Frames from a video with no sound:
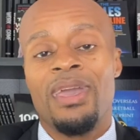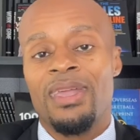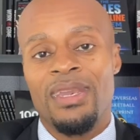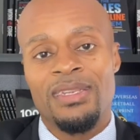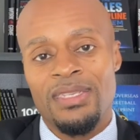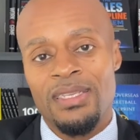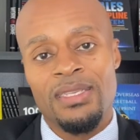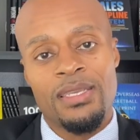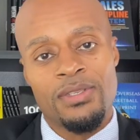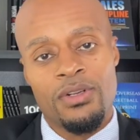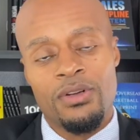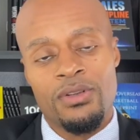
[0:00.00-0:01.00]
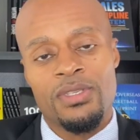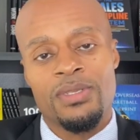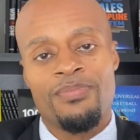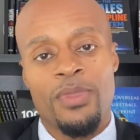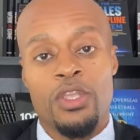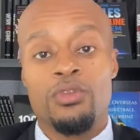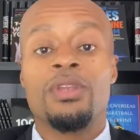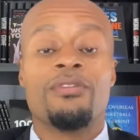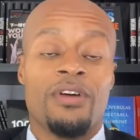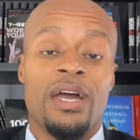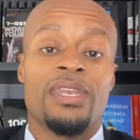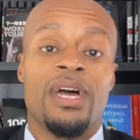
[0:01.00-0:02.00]
It ain't as easy as it looks. Now, you need to
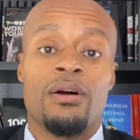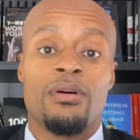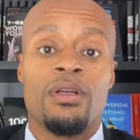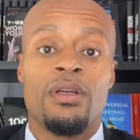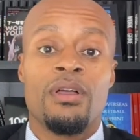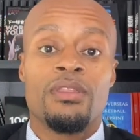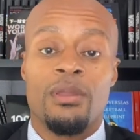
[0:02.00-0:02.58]
find out